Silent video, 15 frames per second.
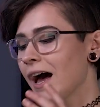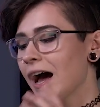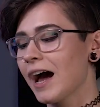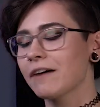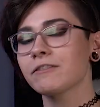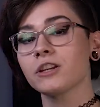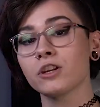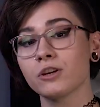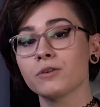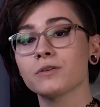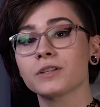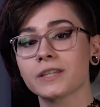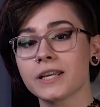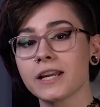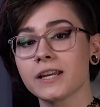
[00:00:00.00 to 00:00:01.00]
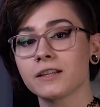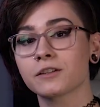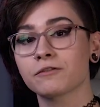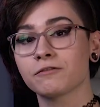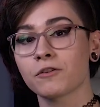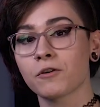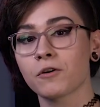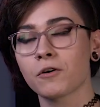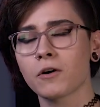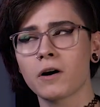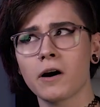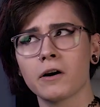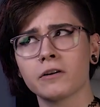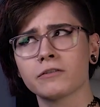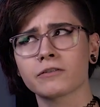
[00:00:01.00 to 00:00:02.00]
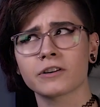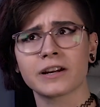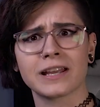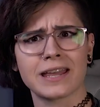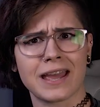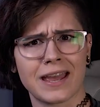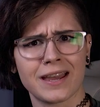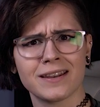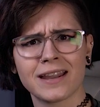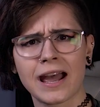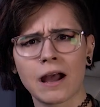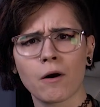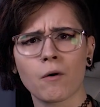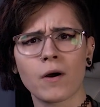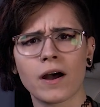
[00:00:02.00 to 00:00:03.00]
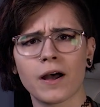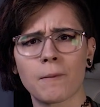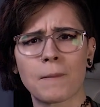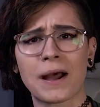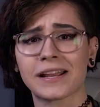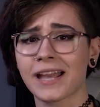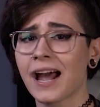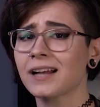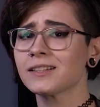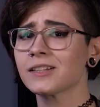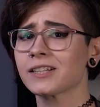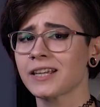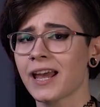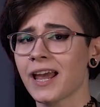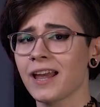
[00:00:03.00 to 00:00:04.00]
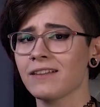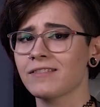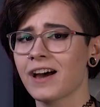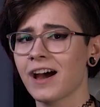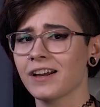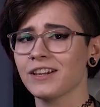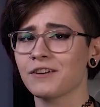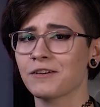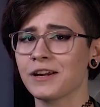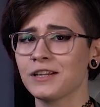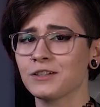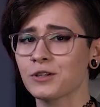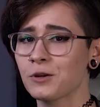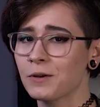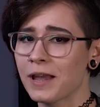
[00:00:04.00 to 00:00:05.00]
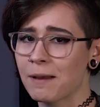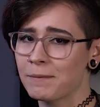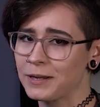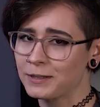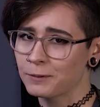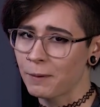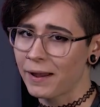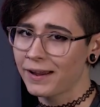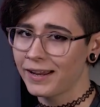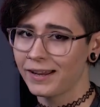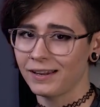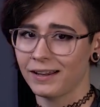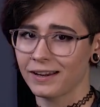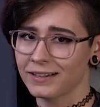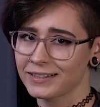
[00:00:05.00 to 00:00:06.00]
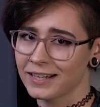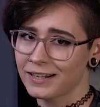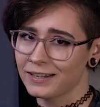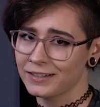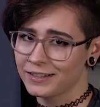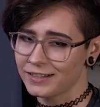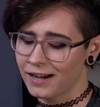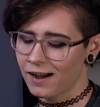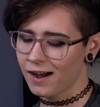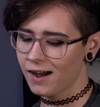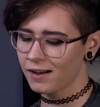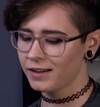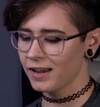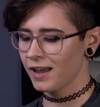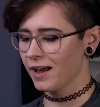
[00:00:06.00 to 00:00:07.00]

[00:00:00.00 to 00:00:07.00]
Having used these for over a year now, I can say that your ears do get a bit sweaty, like I said at the start.